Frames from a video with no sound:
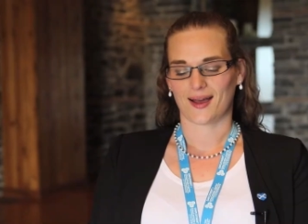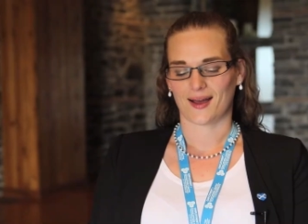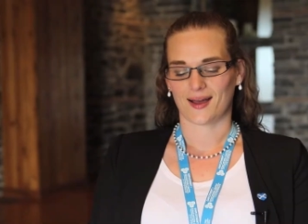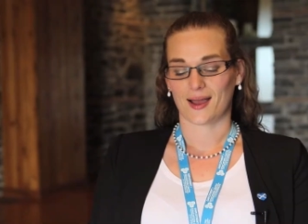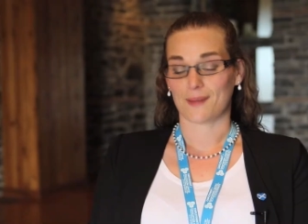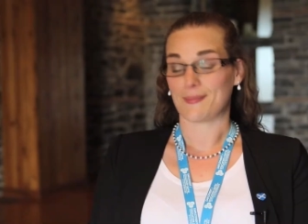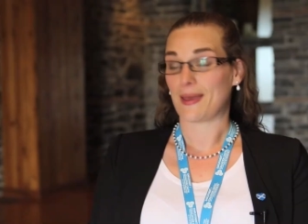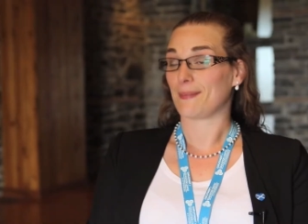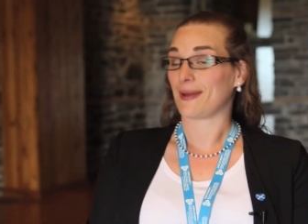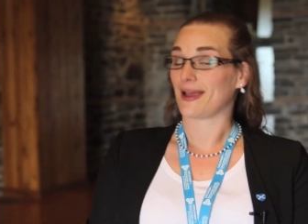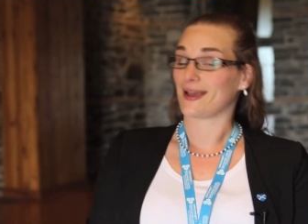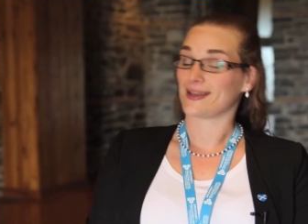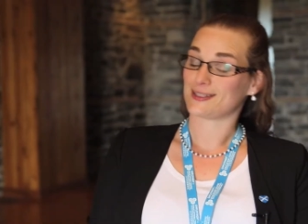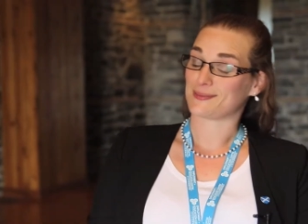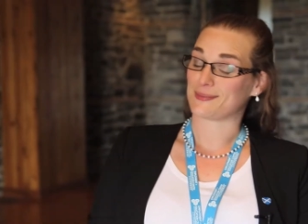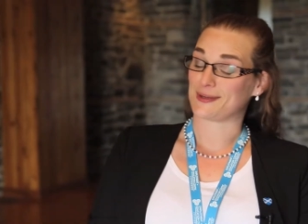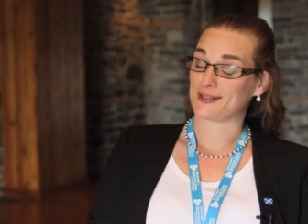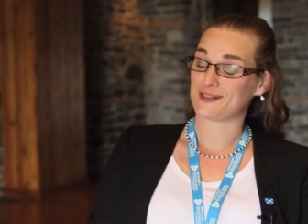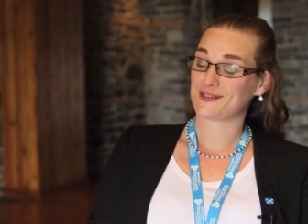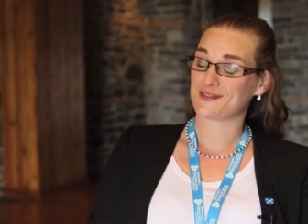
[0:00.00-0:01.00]
I met my
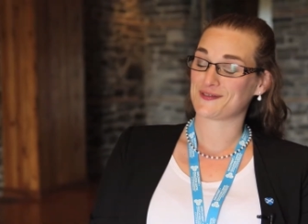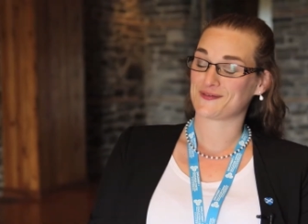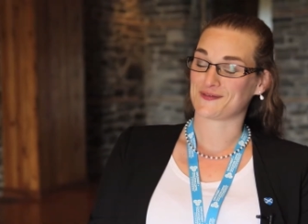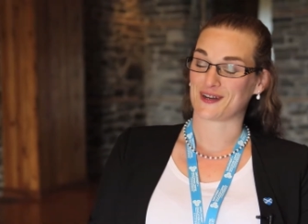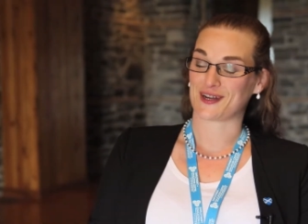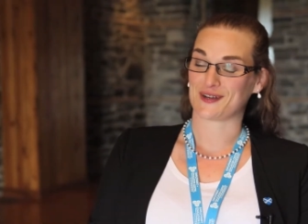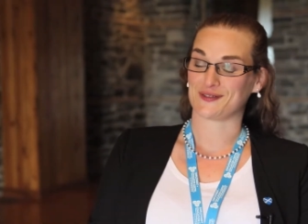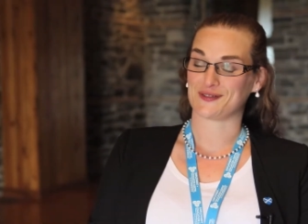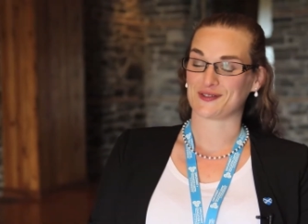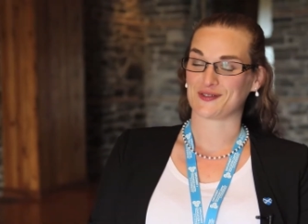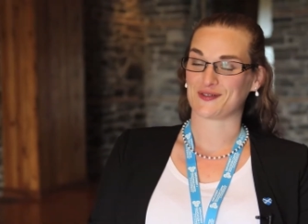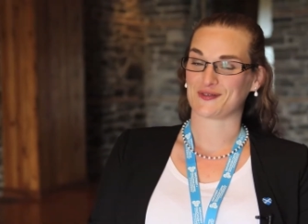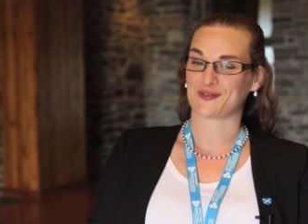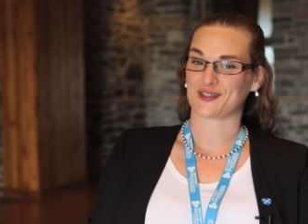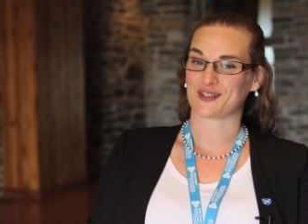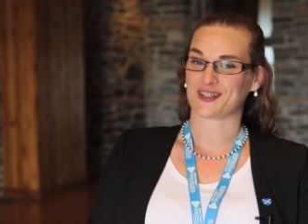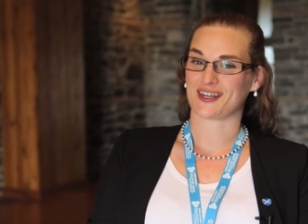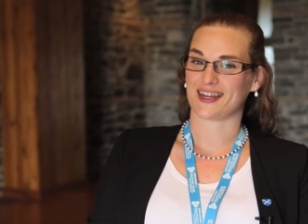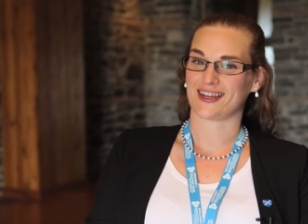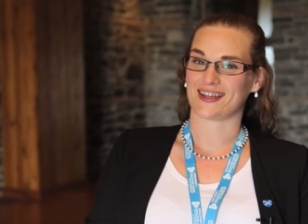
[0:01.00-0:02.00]
husband when I was
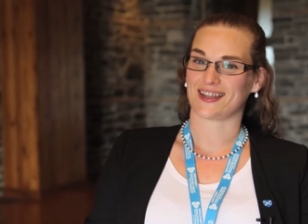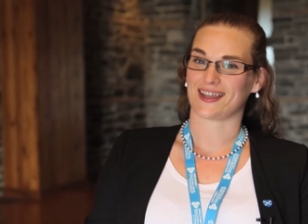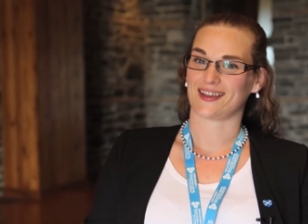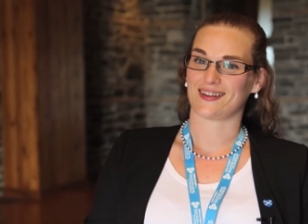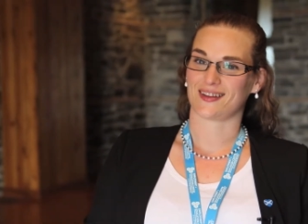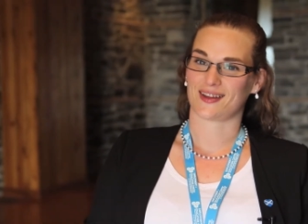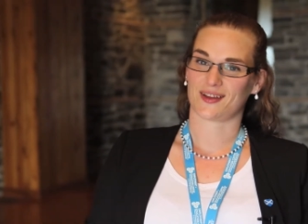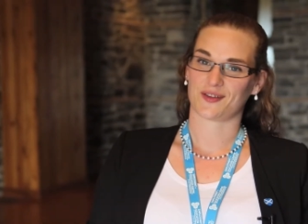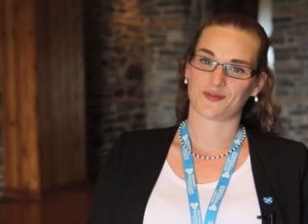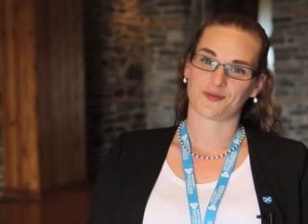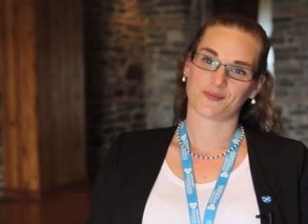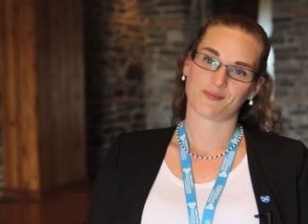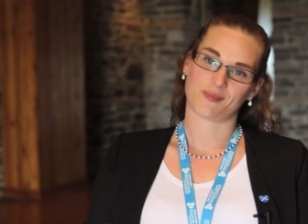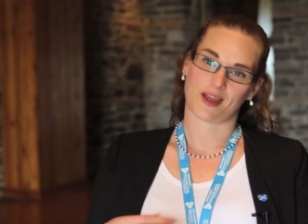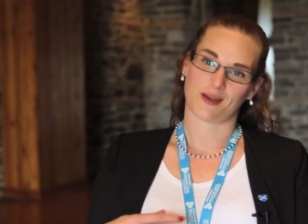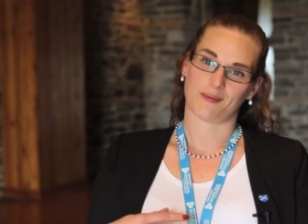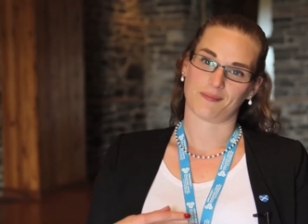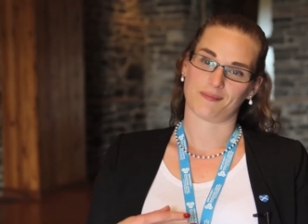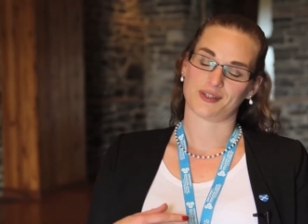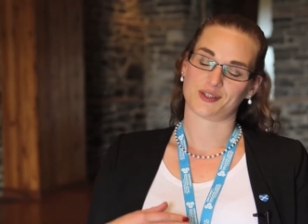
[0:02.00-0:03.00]
over
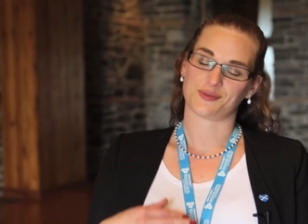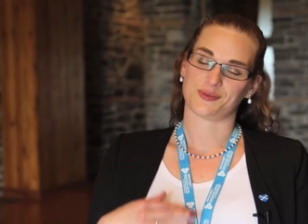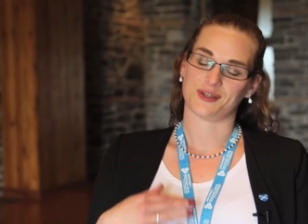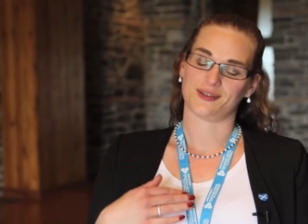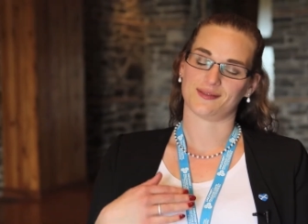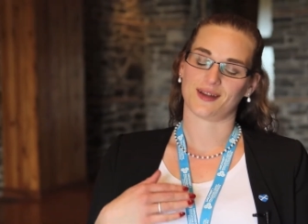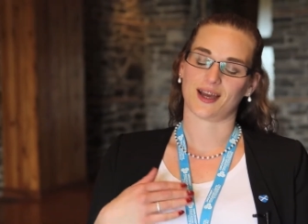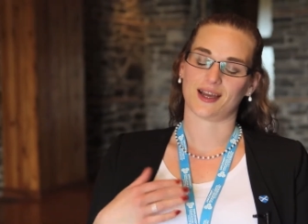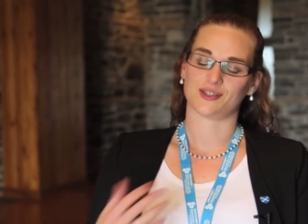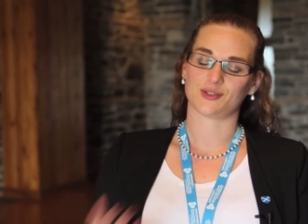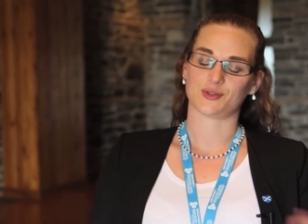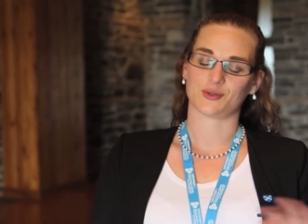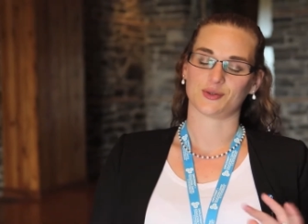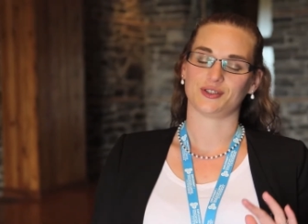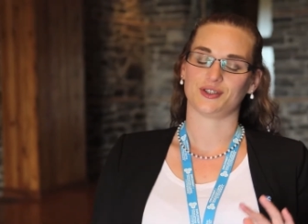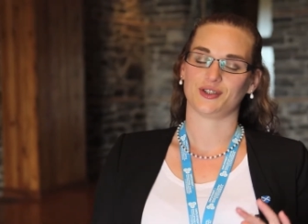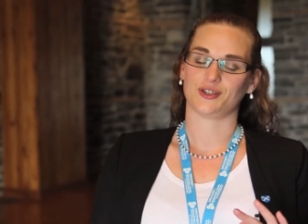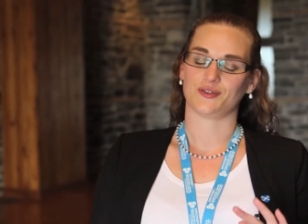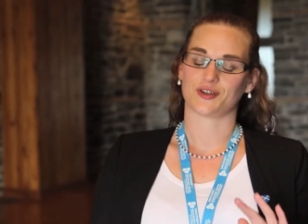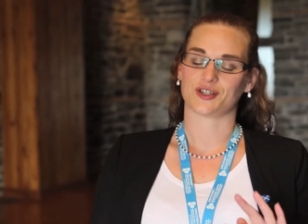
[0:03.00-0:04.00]
between high school
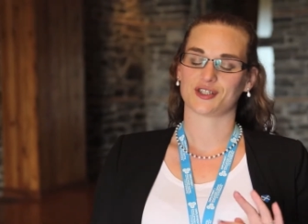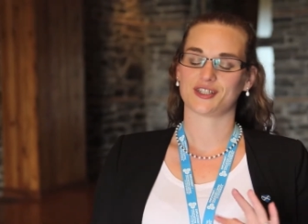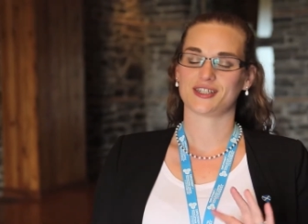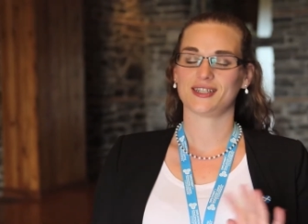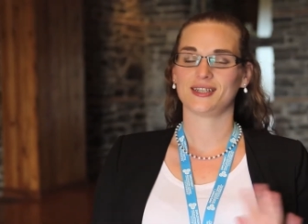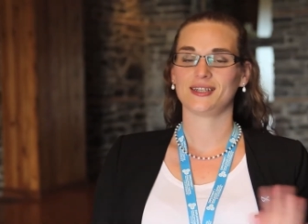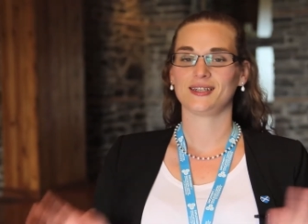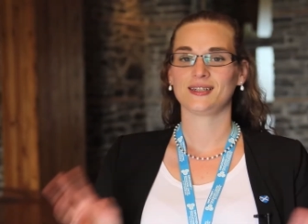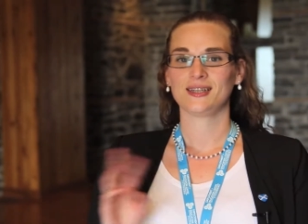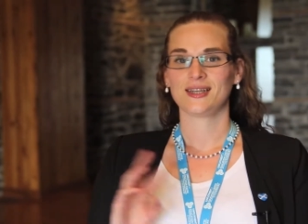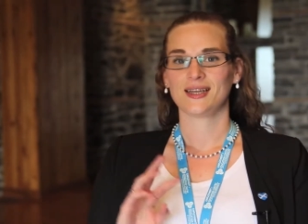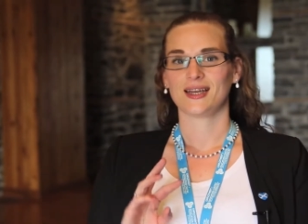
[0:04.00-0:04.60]
and university,